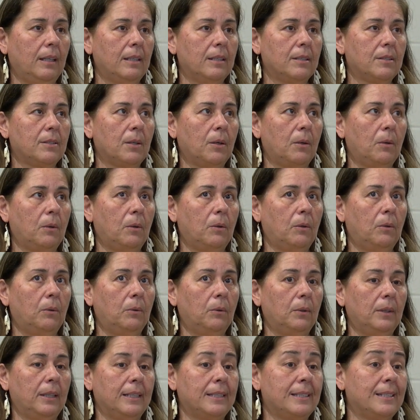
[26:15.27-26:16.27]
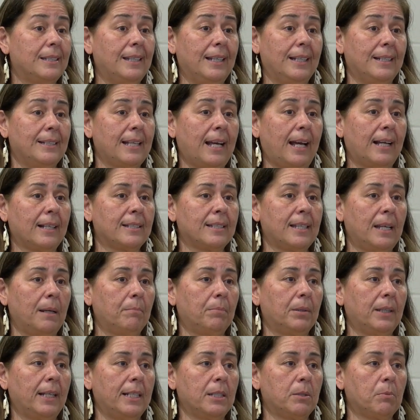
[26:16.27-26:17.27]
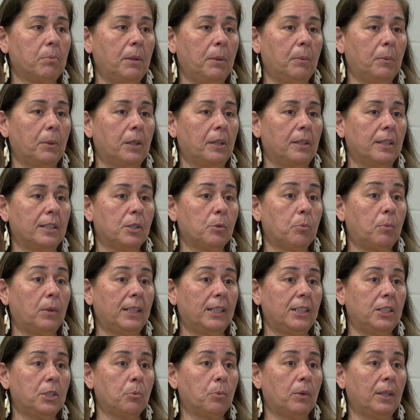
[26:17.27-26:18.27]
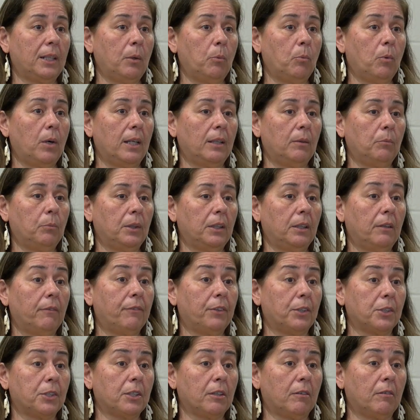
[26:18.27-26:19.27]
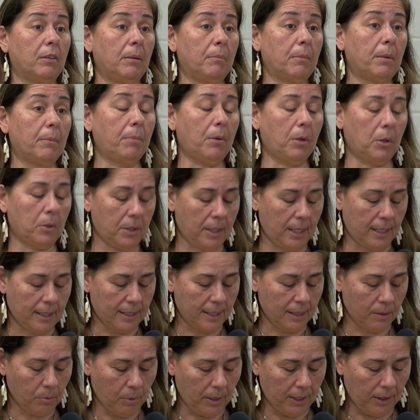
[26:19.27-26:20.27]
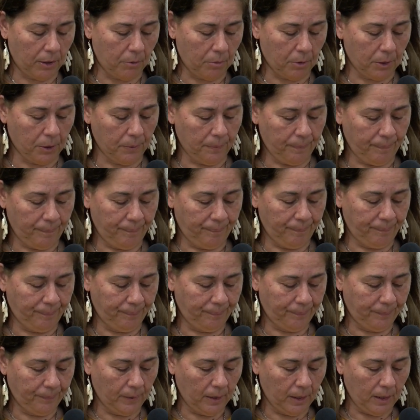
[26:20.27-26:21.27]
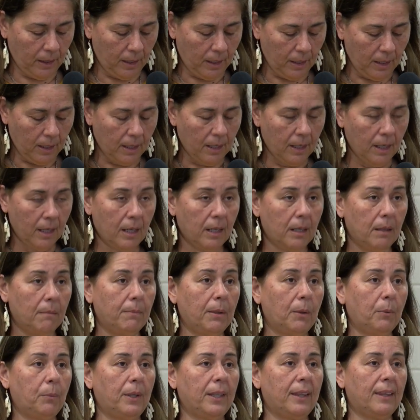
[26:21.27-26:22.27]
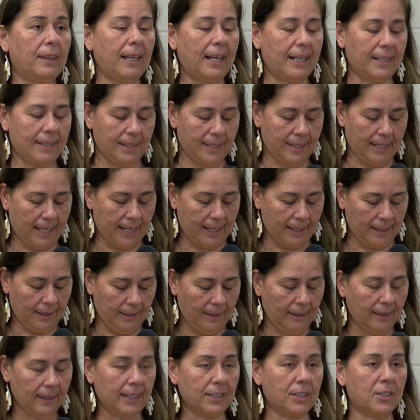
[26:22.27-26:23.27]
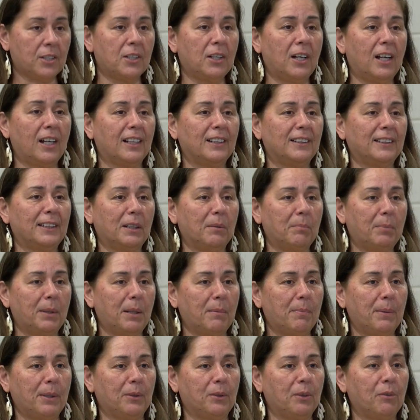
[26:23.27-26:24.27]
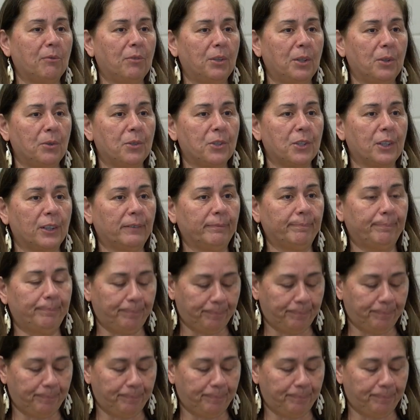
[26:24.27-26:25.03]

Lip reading: So it's the exact same place we were in 2021 when the first agreement processes went through. But with that said, let's talk a little bit about the future.